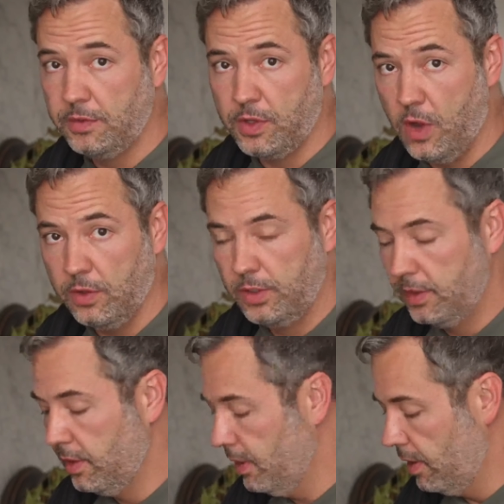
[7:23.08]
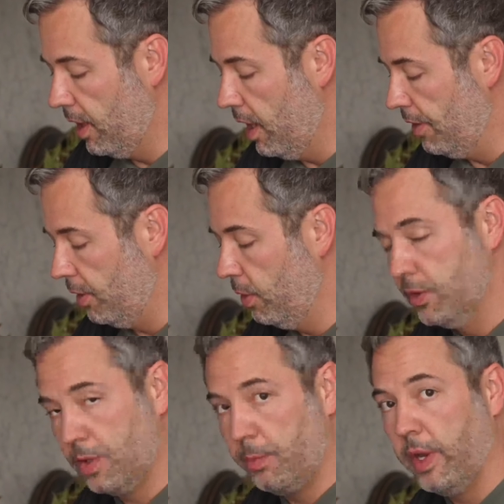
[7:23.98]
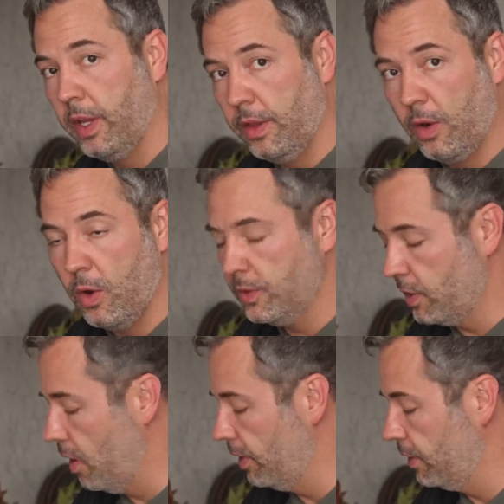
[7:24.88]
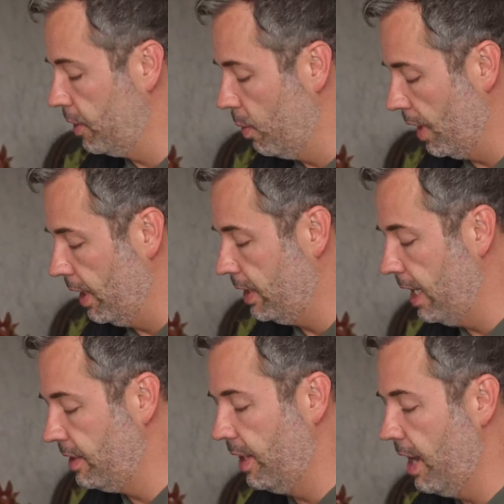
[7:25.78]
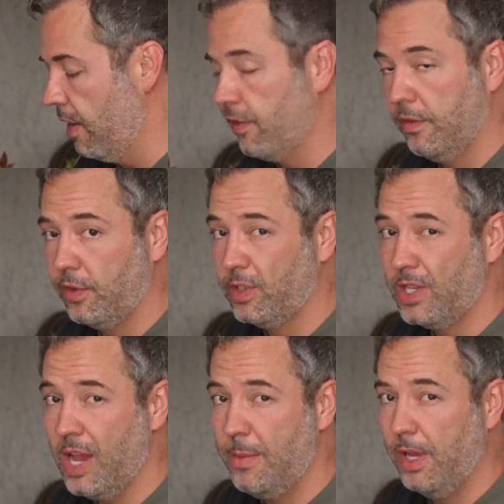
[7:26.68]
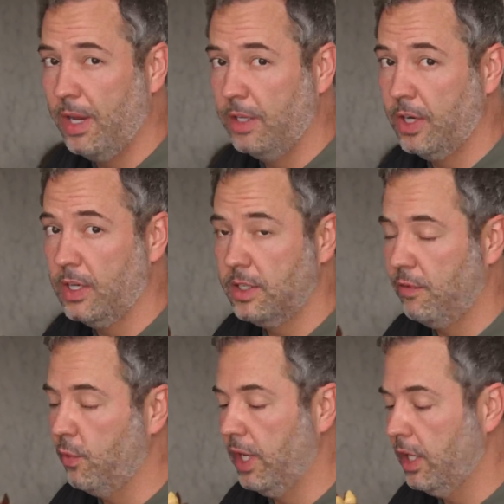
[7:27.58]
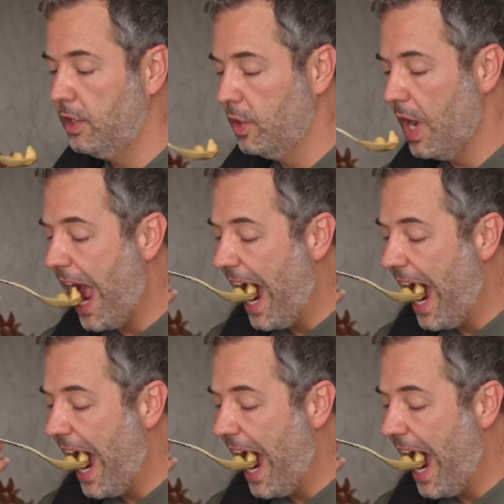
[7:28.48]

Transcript: of salt. Uh, the noodles are bringing their own salt, and so we're going to taste it now for the first time and adjust if we need to.